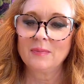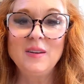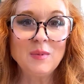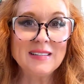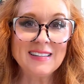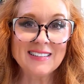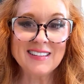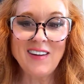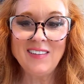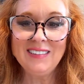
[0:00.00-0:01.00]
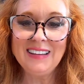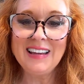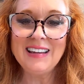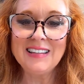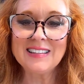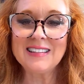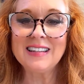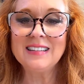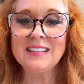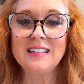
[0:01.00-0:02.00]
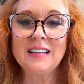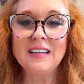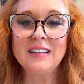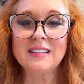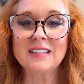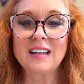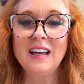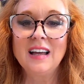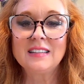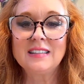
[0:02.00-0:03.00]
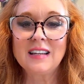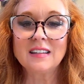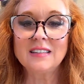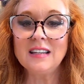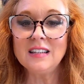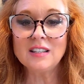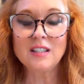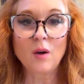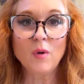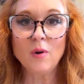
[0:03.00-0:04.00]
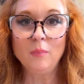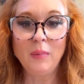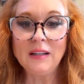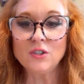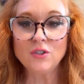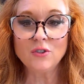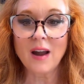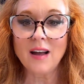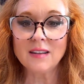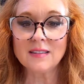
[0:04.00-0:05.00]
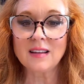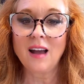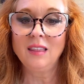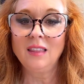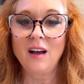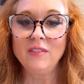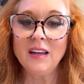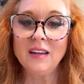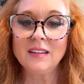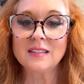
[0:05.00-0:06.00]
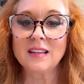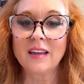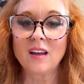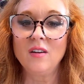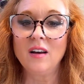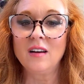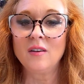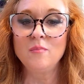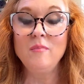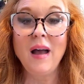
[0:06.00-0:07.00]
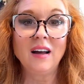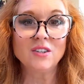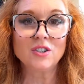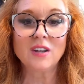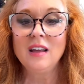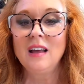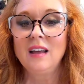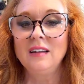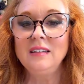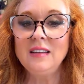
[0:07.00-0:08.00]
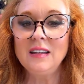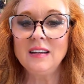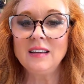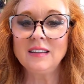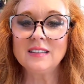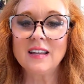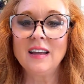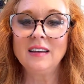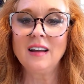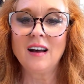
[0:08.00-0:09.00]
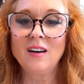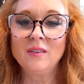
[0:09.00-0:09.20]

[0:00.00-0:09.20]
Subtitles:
Number 6 on our list is this sexy summer beach dress. I love it. It's like a mesh knit and